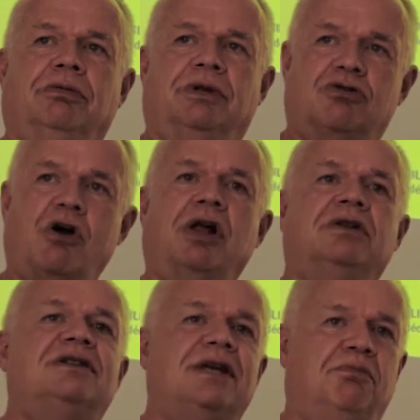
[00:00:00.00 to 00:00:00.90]
the
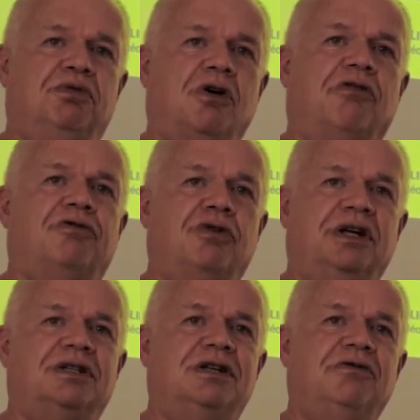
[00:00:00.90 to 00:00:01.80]
concept of
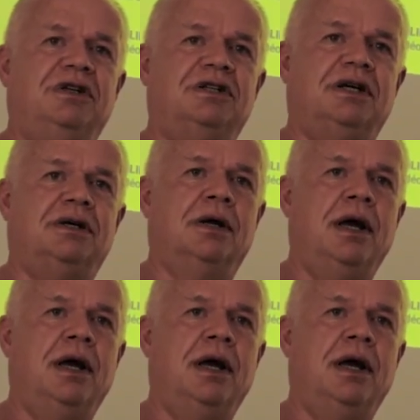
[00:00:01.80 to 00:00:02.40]
connectivity,